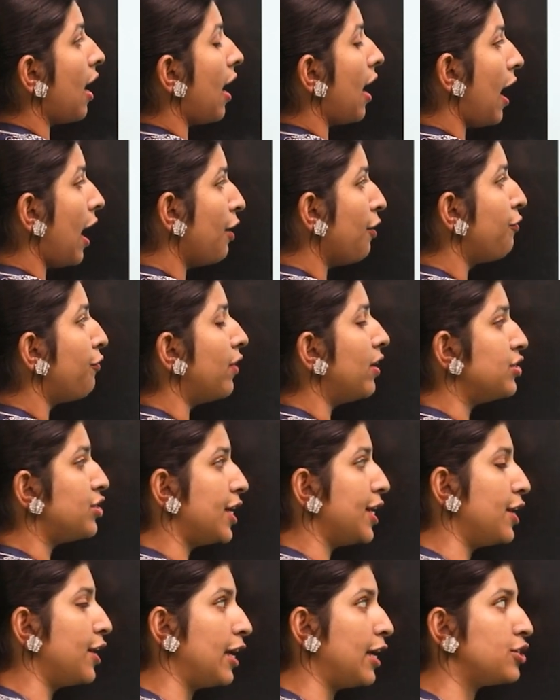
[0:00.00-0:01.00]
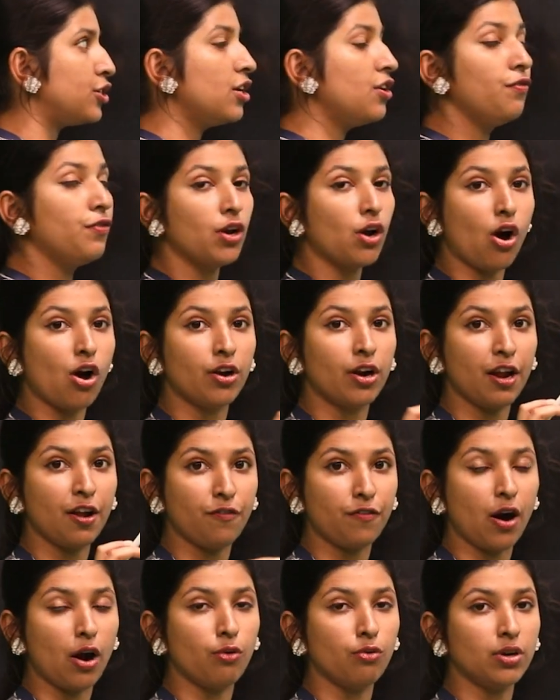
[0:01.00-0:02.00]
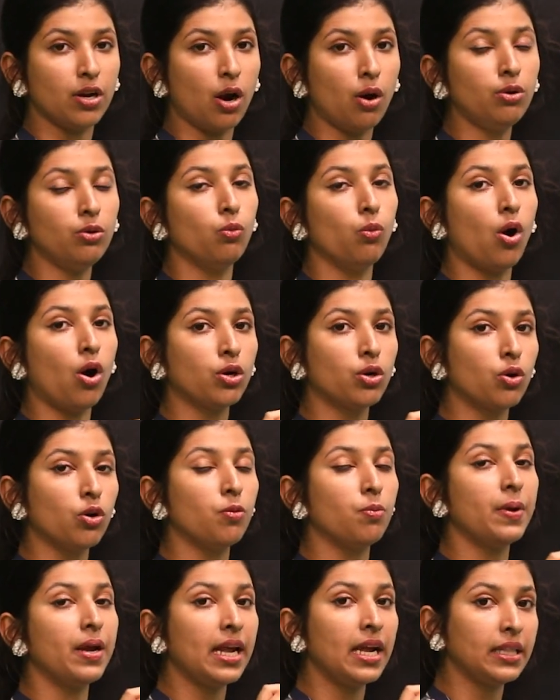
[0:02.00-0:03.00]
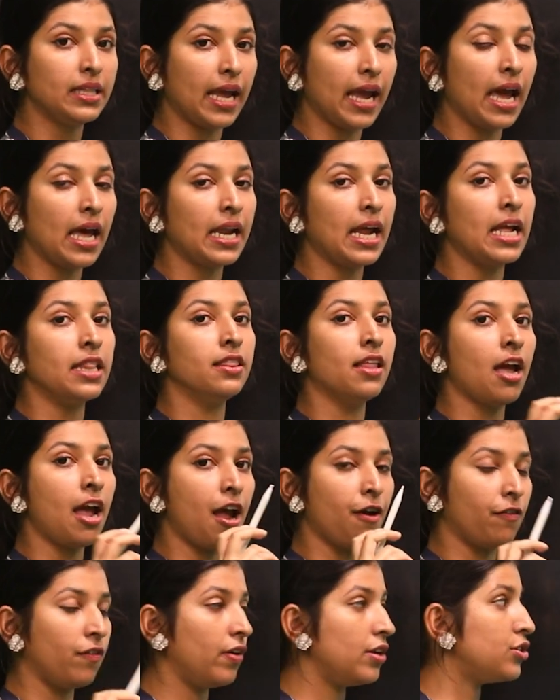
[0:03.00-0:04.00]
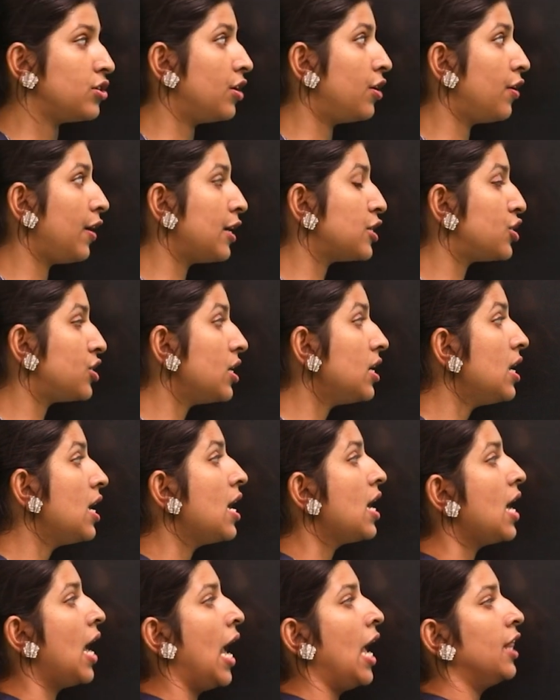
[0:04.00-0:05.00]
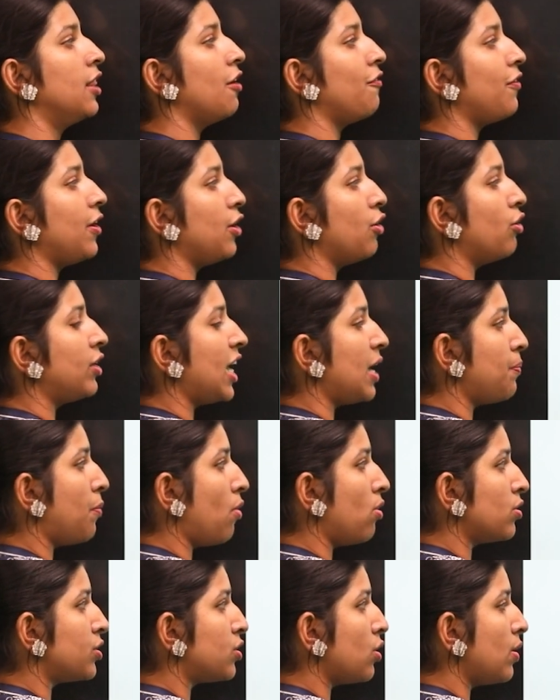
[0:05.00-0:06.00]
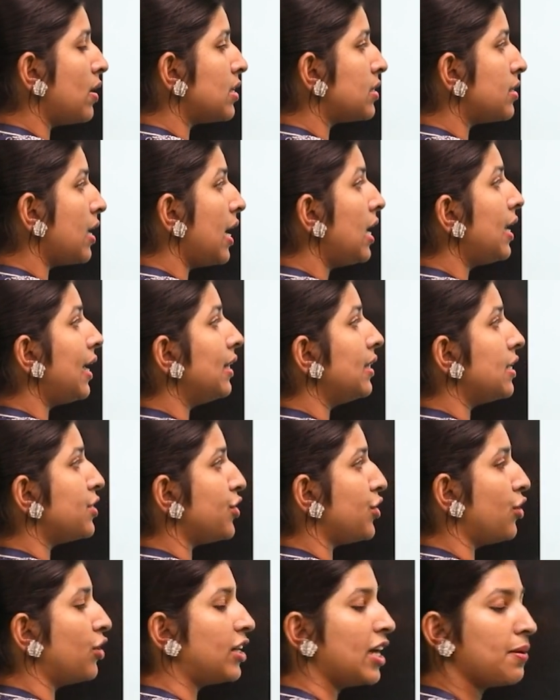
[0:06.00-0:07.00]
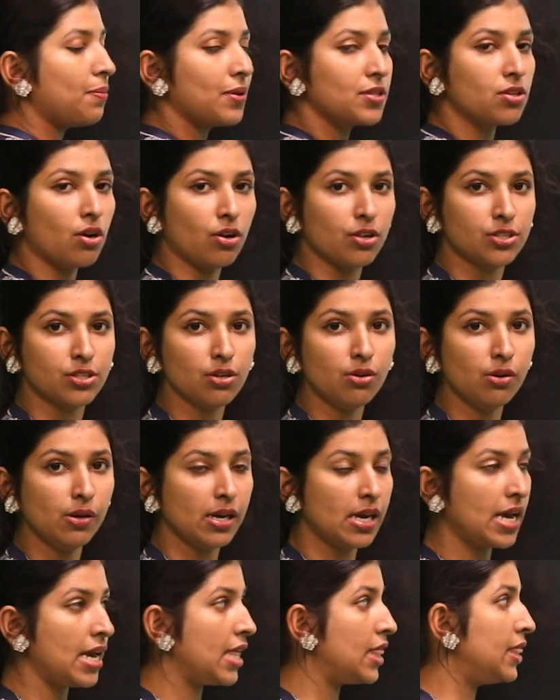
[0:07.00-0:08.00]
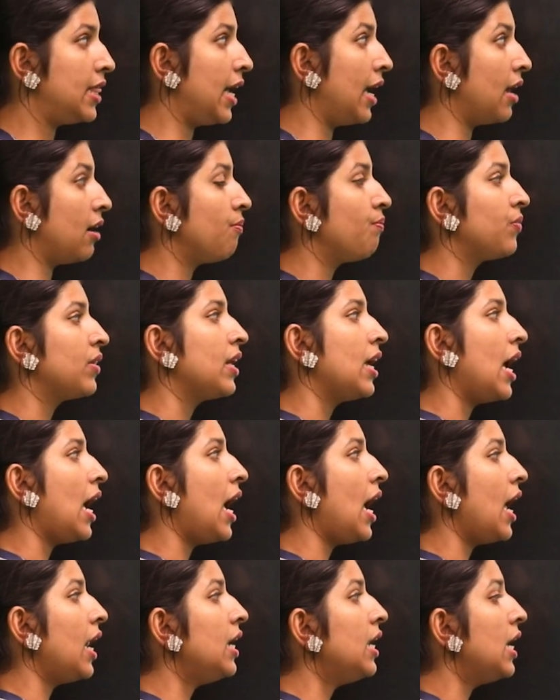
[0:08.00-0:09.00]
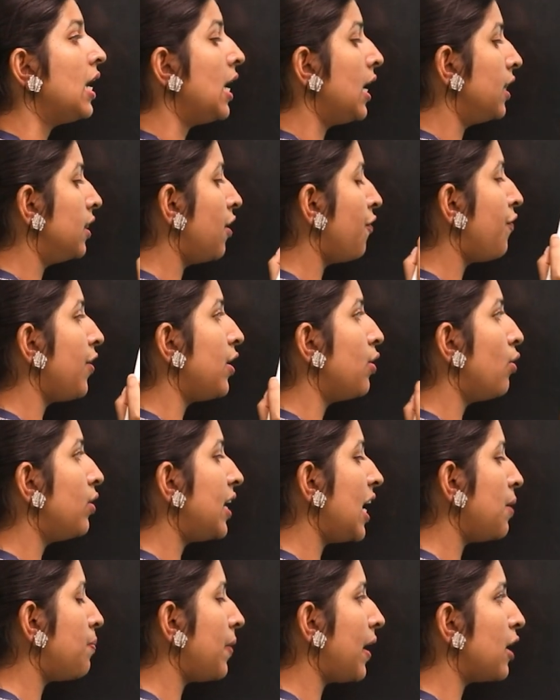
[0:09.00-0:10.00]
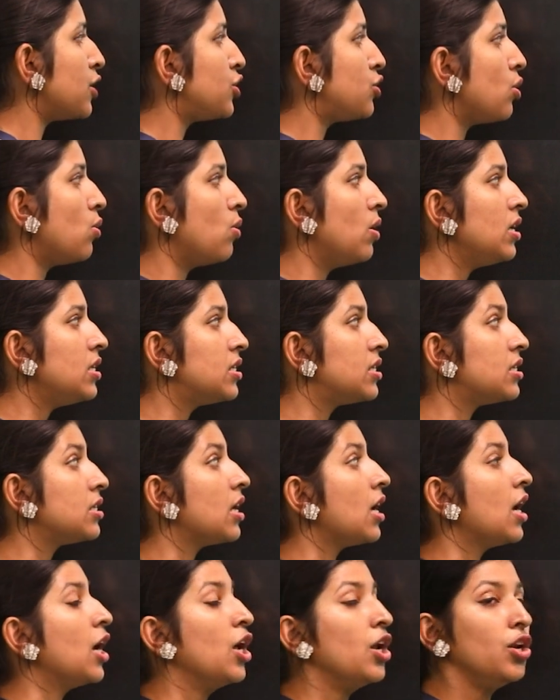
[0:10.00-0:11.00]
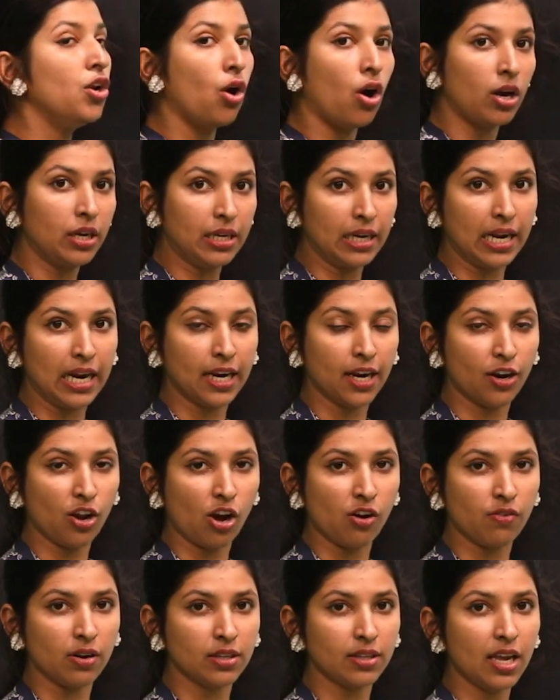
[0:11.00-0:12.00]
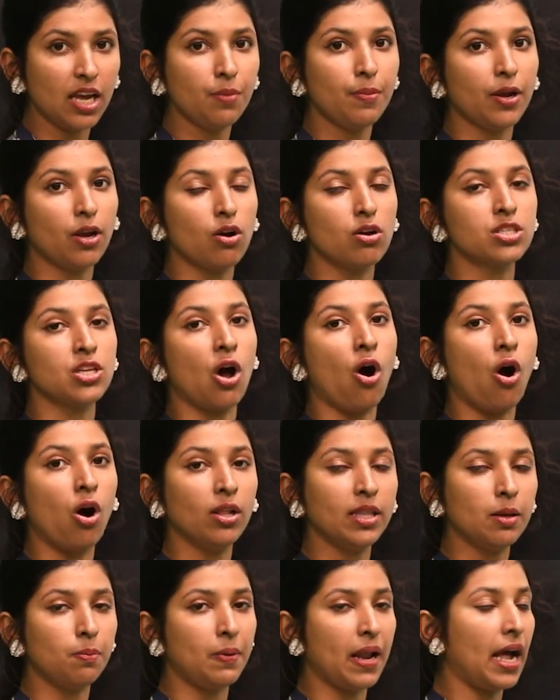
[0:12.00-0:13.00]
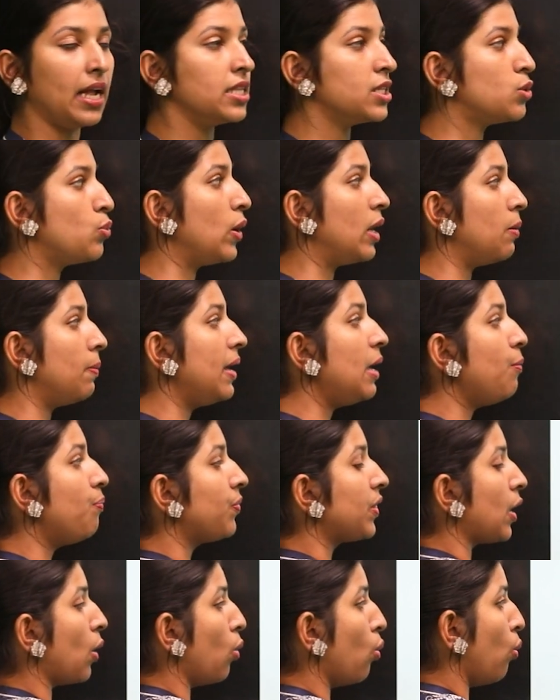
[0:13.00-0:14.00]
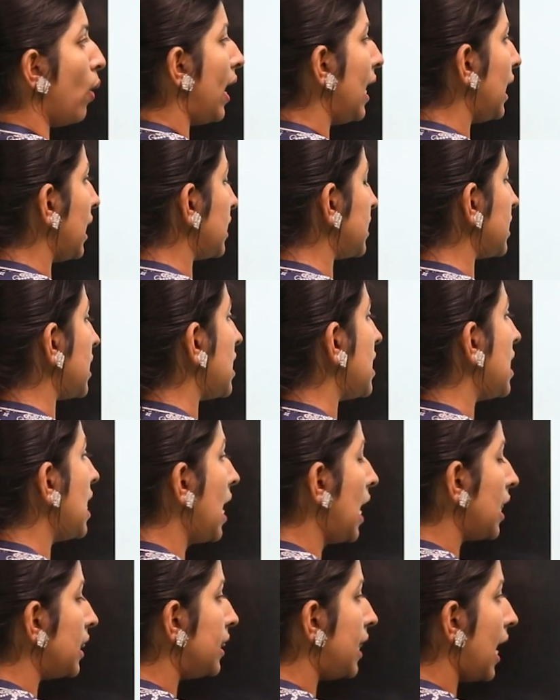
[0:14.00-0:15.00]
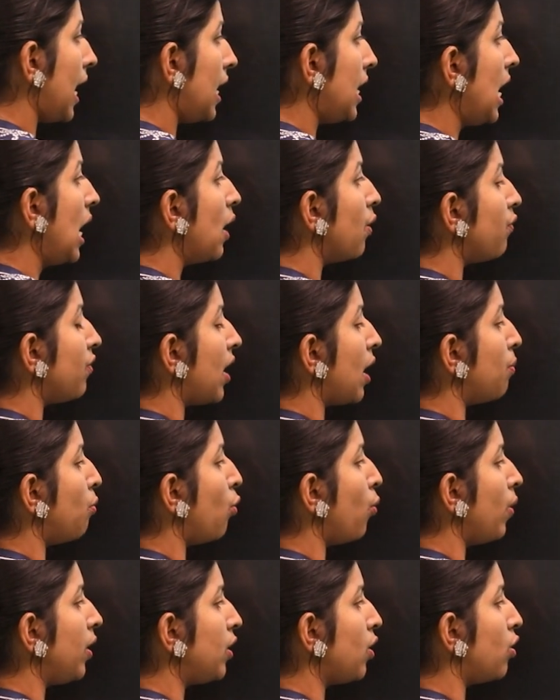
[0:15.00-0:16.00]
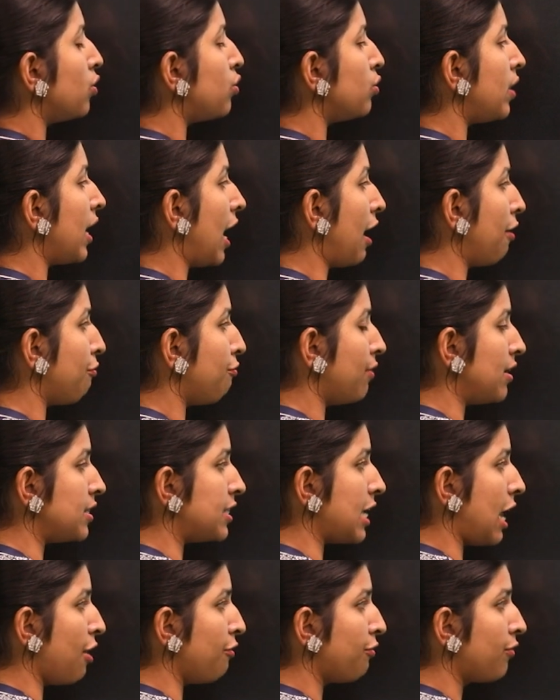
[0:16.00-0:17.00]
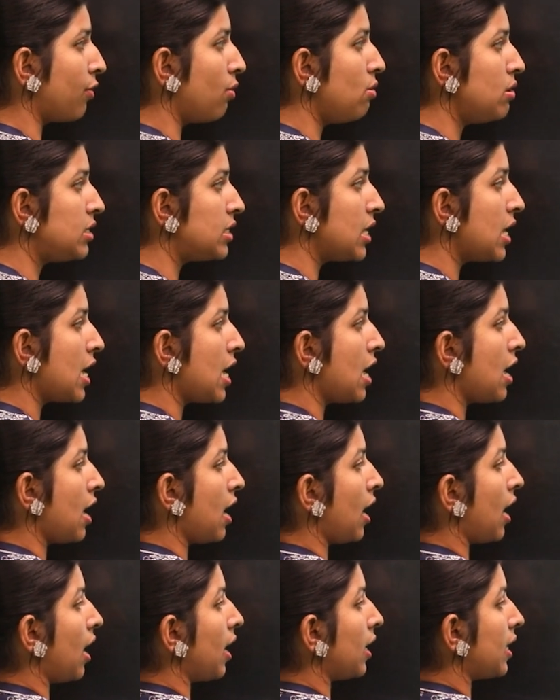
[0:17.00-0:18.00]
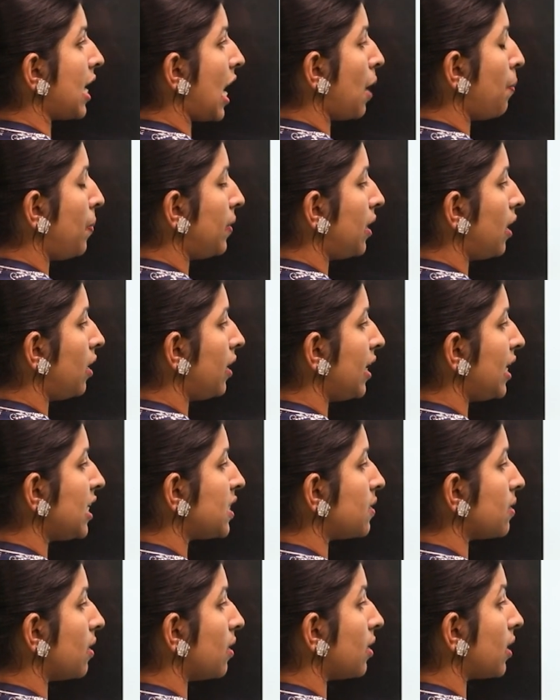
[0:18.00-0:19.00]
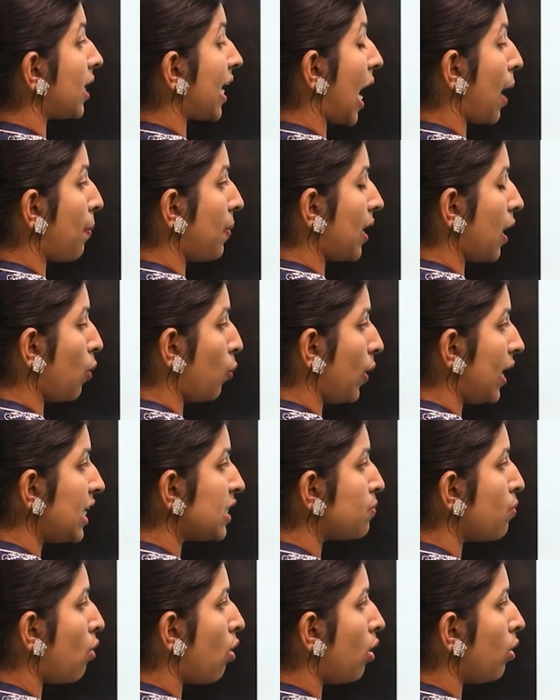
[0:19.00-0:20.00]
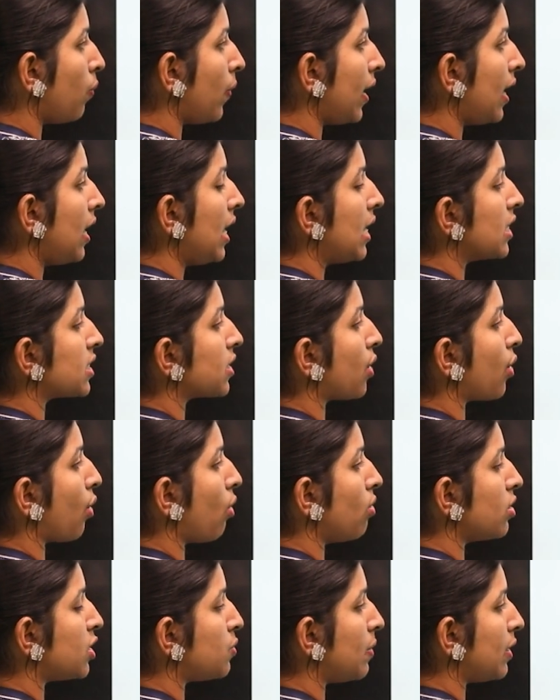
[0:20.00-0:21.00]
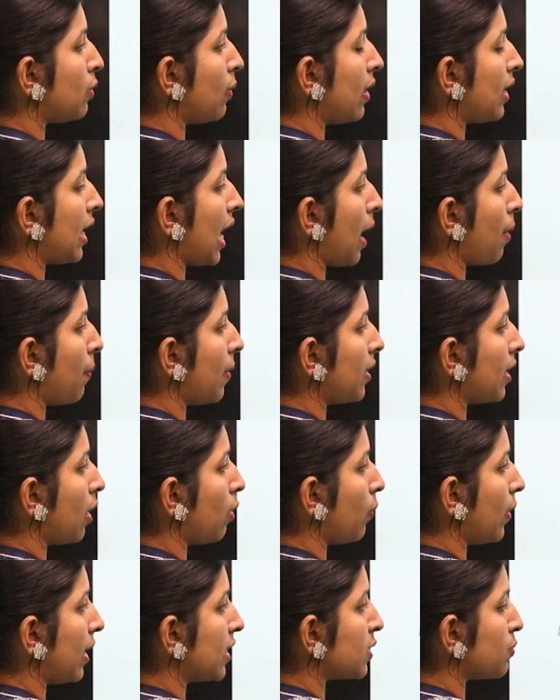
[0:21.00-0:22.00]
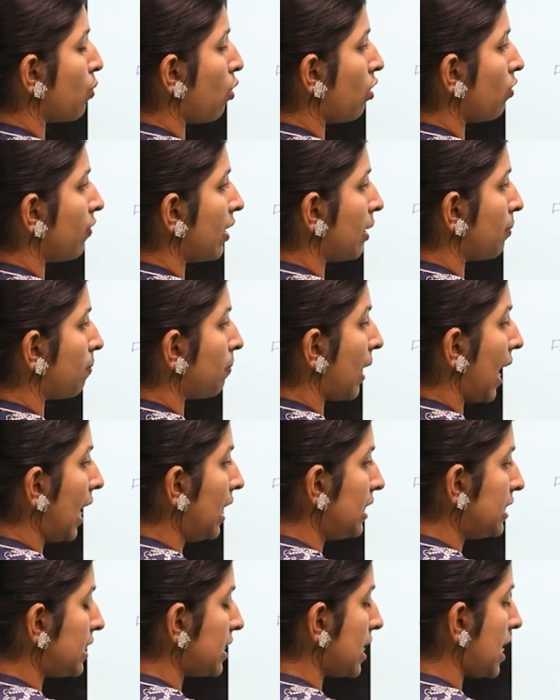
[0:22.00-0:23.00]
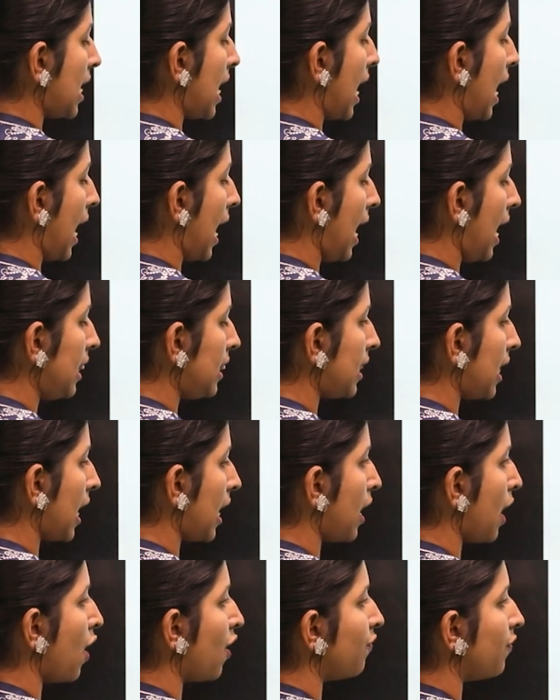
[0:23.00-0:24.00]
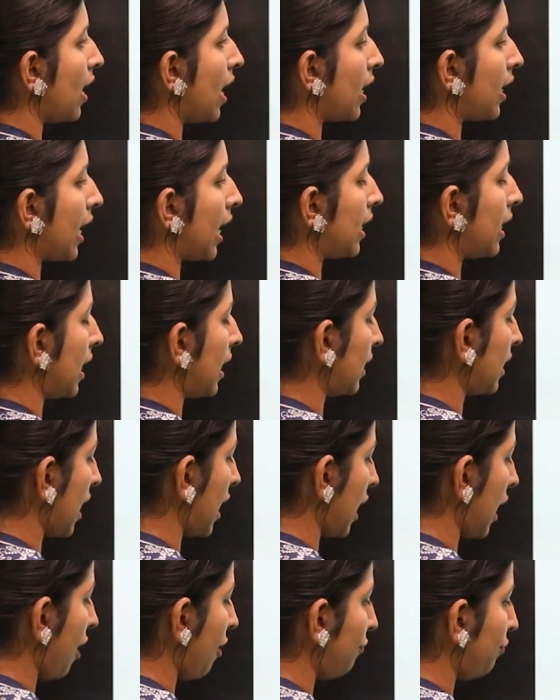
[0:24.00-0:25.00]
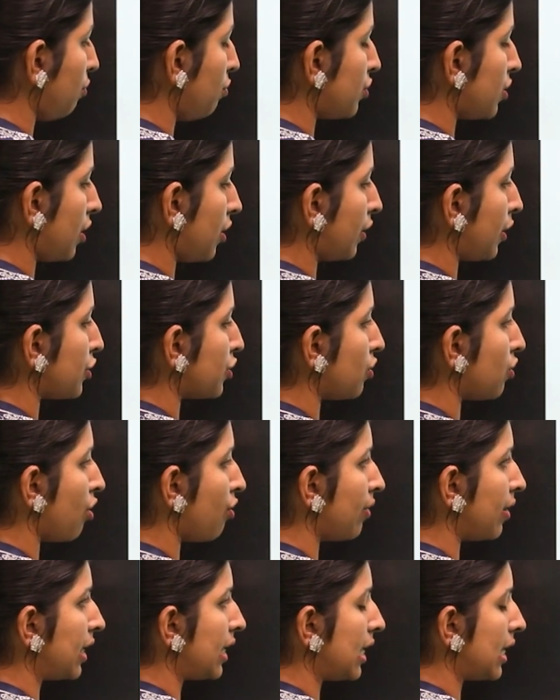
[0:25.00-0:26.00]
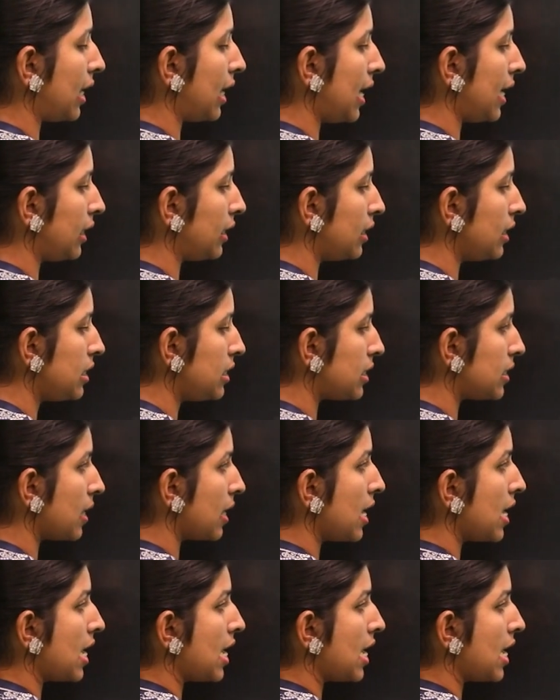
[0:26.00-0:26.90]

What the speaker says: F1 generation. We already found out what could be there in the F1 generation. The phenotype also is there and the genotype is also there. And the phenotype ratio is not needed over there because all the plants will be violet. Then we are moving on to the F1 self cross. Capital V small v is crossed between capital V small v plant, and then we are getting the F2 generation over here like this.